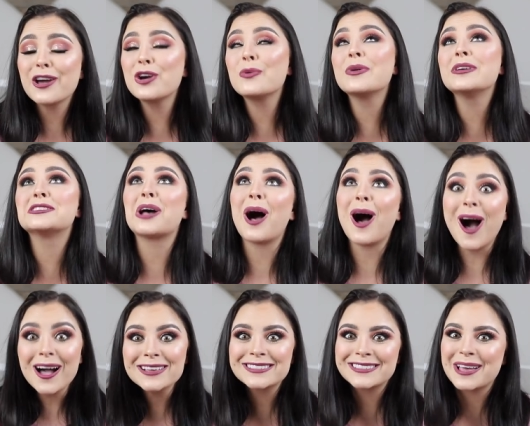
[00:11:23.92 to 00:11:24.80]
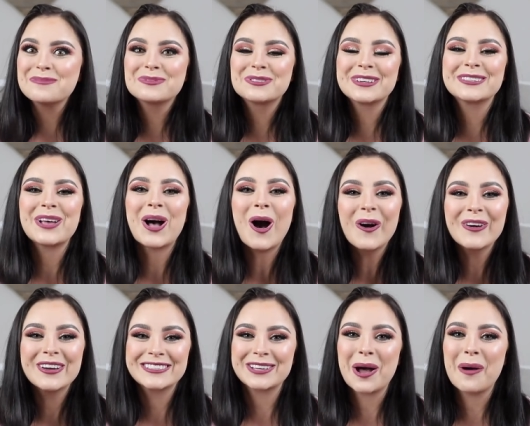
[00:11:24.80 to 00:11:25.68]
who is awesome, she's
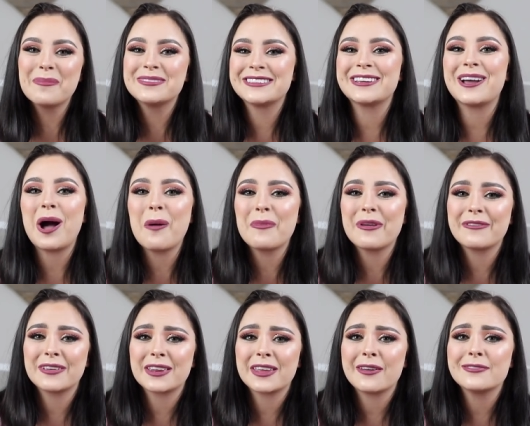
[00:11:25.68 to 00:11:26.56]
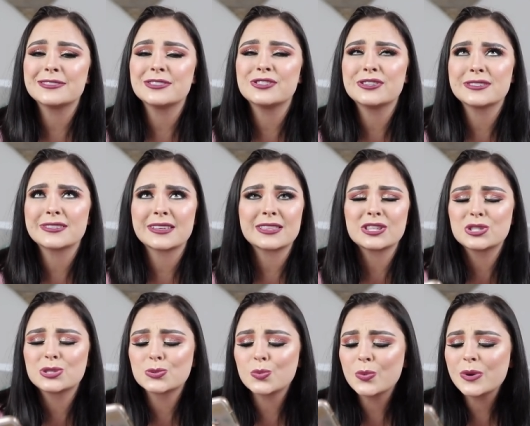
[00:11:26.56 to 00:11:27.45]
always commenting on my videos and she's like the
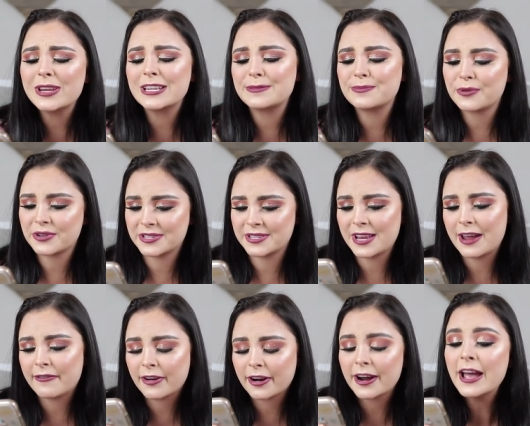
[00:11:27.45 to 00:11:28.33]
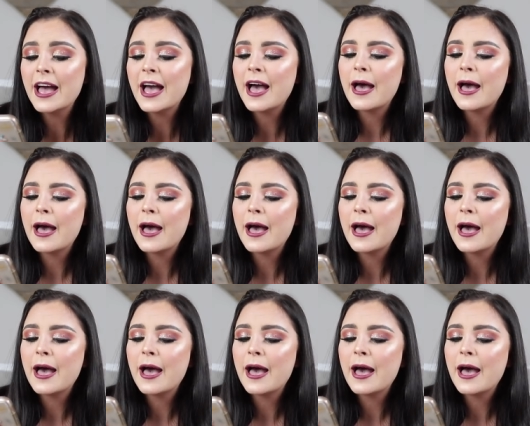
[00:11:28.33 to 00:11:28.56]
sweetest person ever,